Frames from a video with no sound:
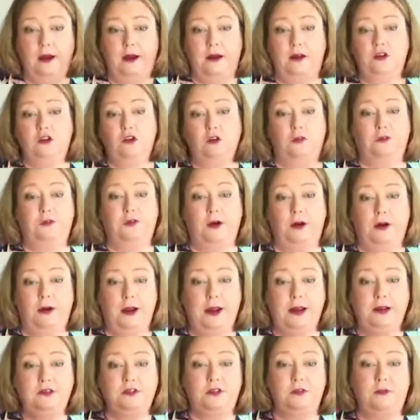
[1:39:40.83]
You'll
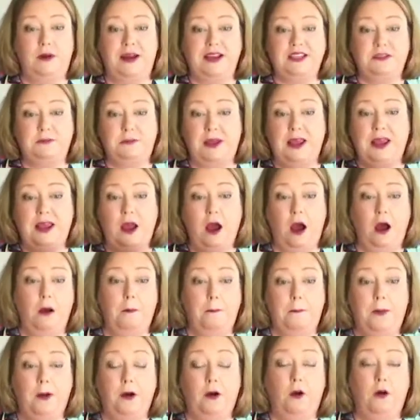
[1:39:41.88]
find the recipe
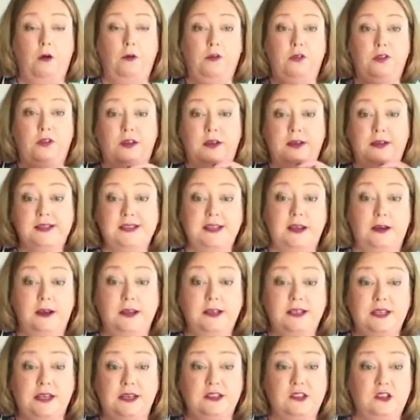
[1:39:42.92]
up on the
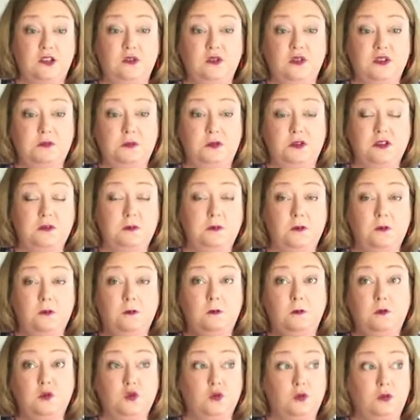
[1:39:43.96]
site as soon as
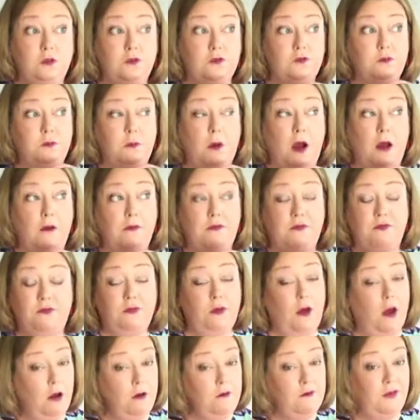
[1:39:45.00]
possible, sort of
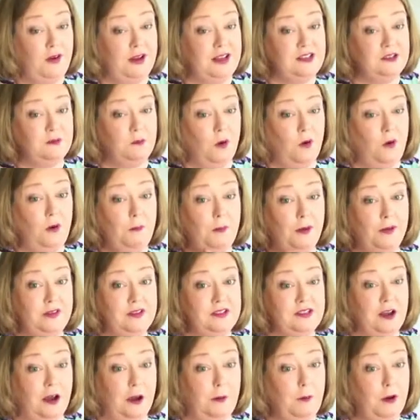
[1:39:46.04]
hopefully tomorrow by the
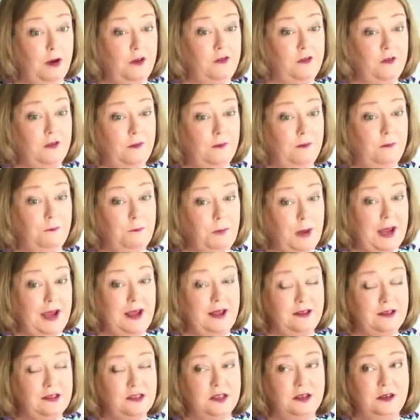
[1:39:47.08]
time I've
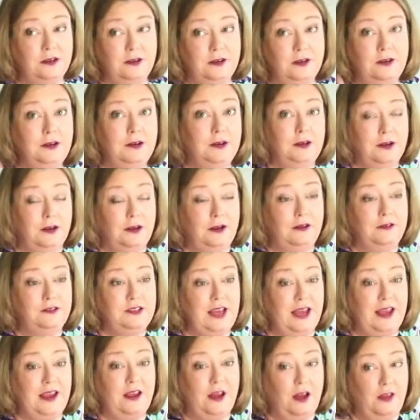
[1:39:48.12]
baked,
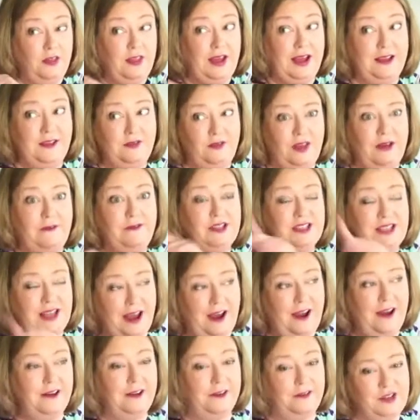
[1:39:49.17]
they've
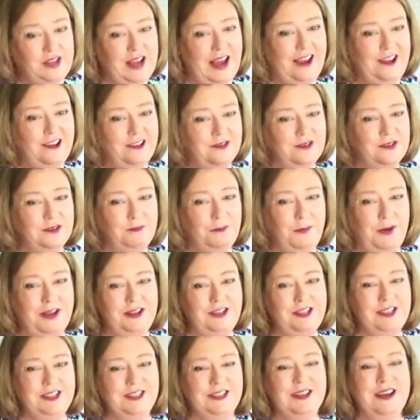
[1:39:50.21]
set and I've taken some
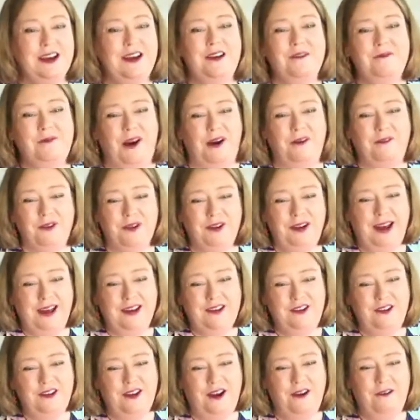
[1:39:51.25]
pictures. But I will let
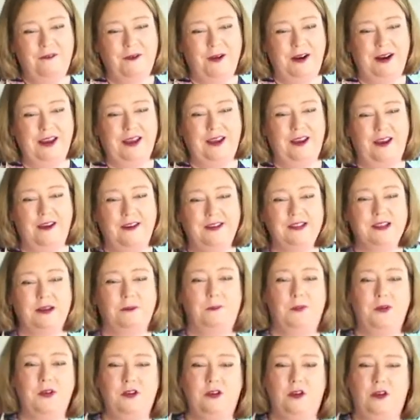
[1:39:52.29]
you know when it goes up,
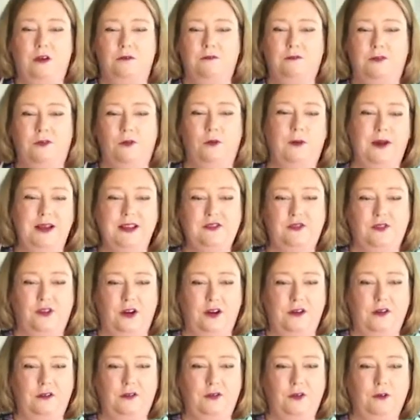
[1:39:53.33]
but you can always
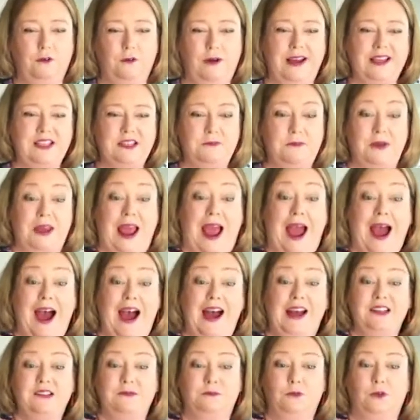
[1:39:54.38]
find the full recipe
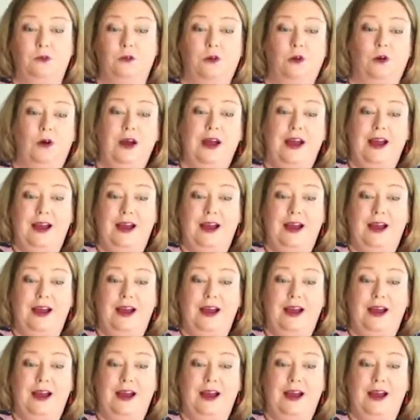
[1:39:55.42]
and more